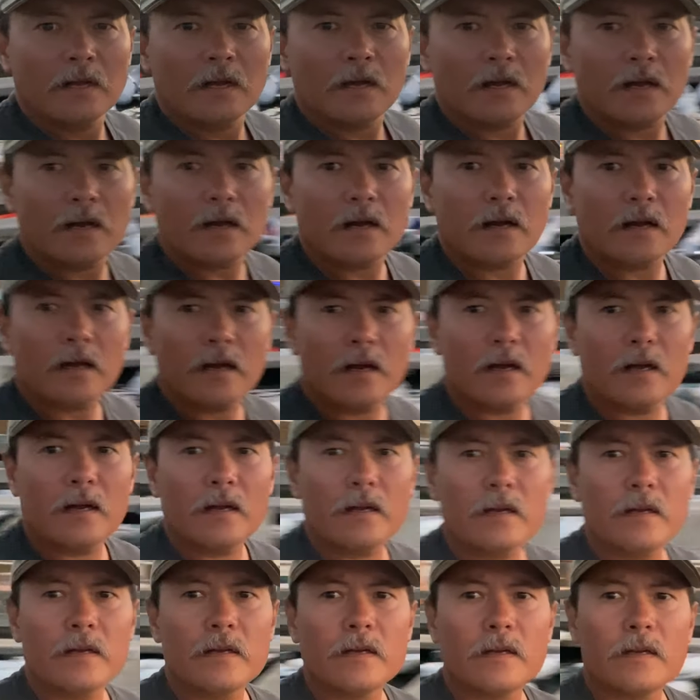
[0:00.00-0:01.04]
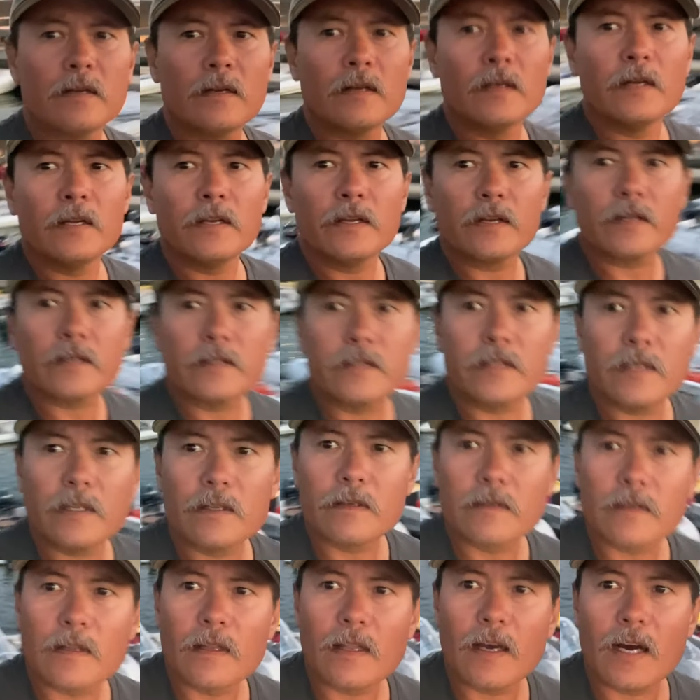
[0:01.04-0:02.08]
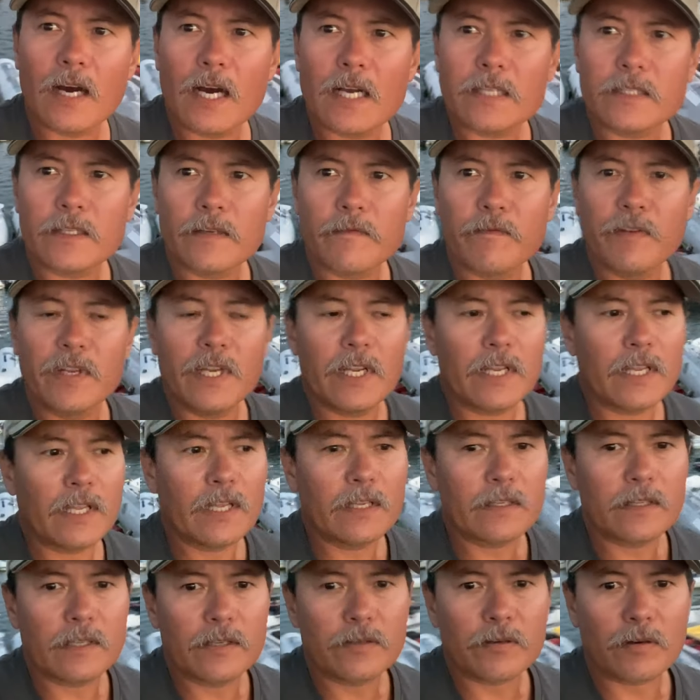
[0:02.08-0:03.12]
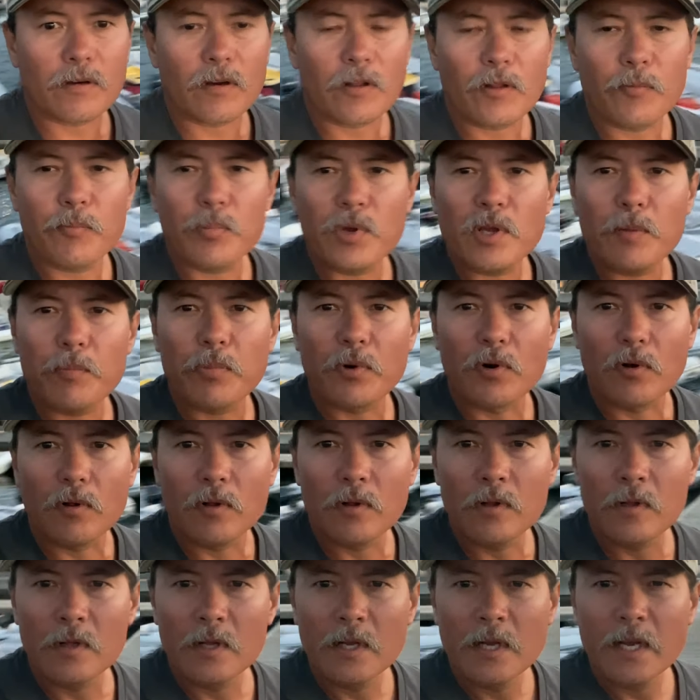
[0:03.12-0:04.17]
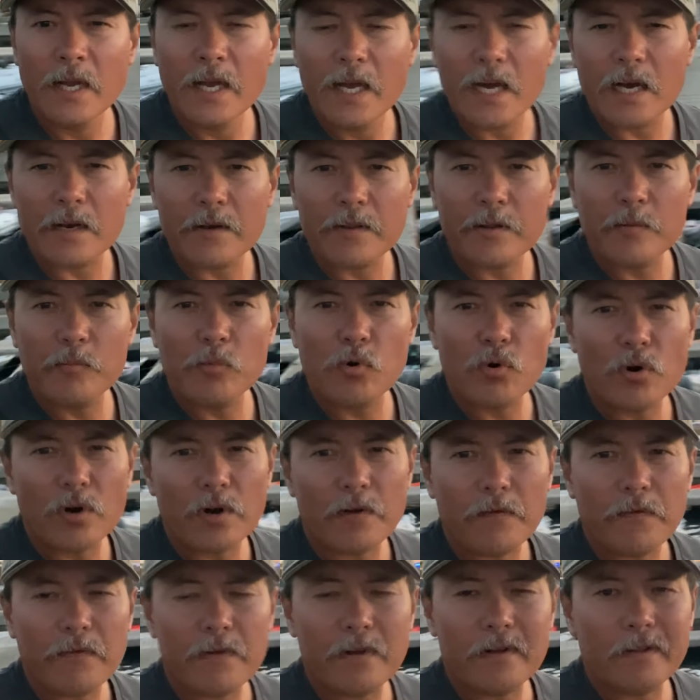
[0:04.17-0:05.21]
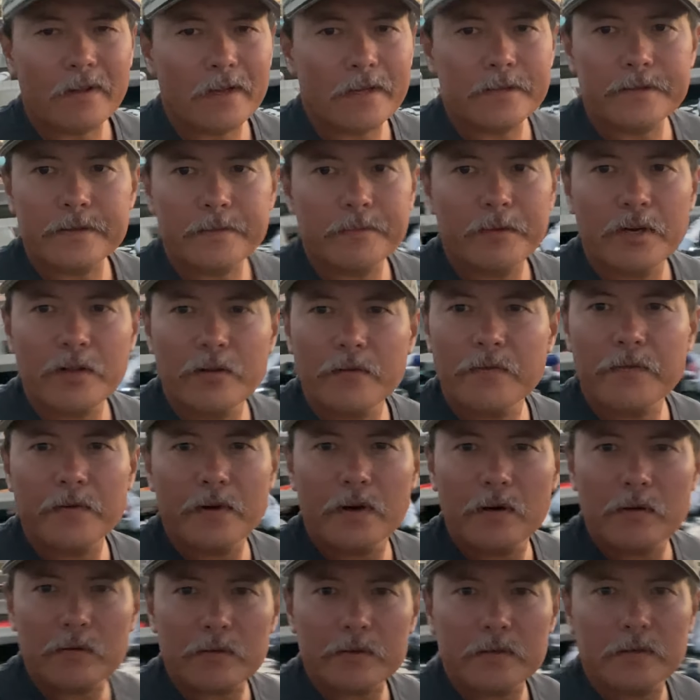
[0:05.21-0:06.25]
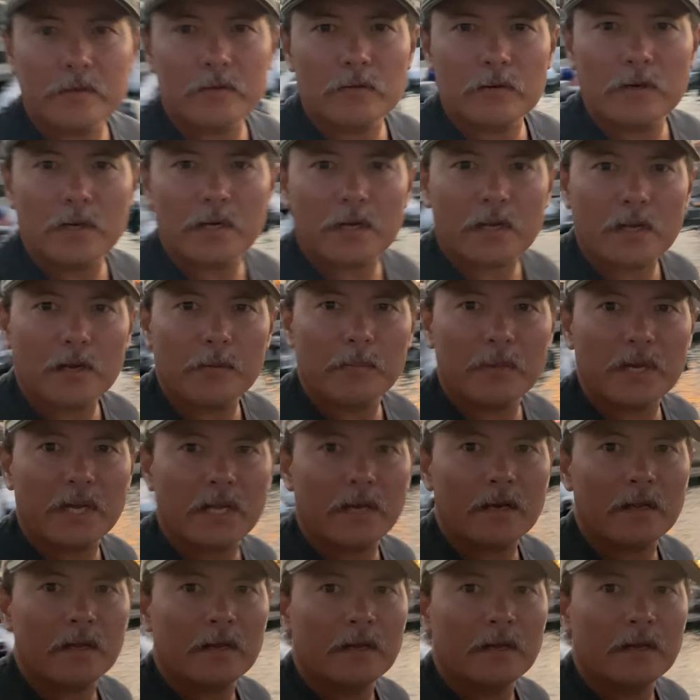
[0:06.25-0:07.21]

You can see there's lots of dinghies. These are all the people out on the mooring field and some other folks who come in.